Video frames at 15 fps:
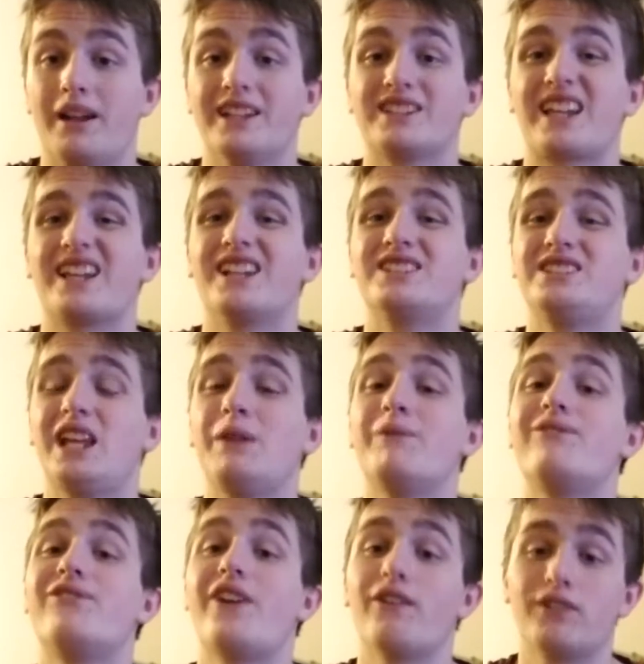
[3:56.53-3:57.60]
It's like a
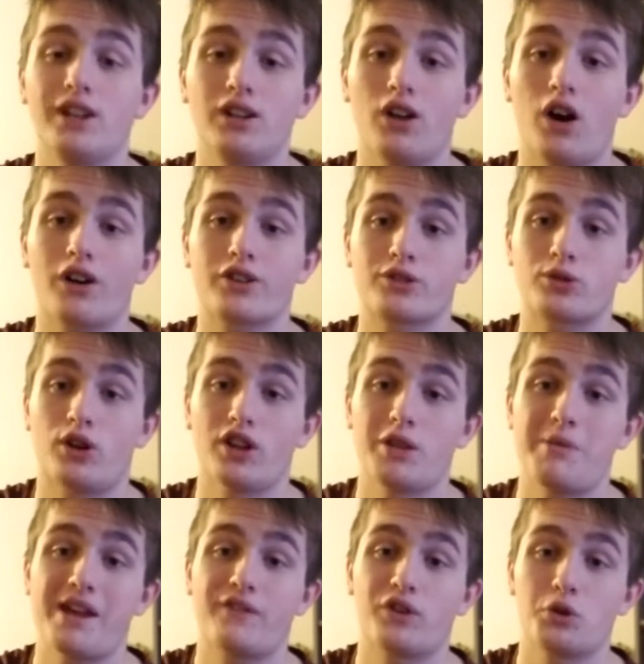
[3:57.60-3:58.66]
cheap $15 controller they
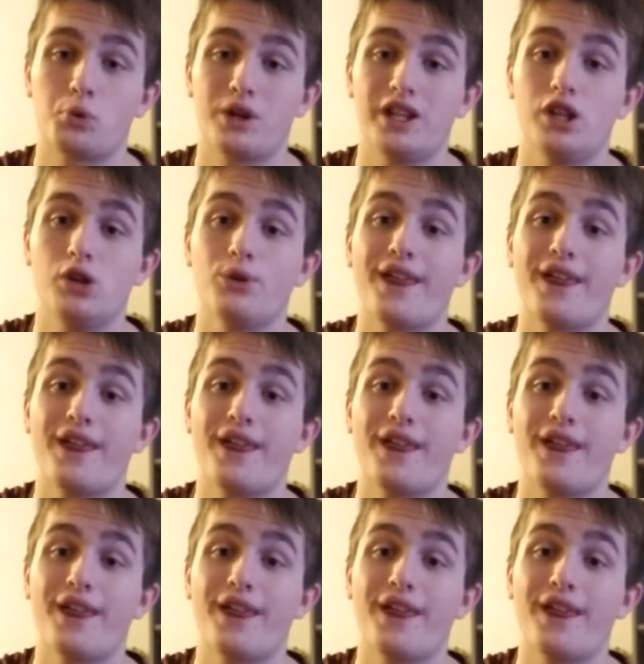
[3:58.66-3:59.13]
make for the Wii U.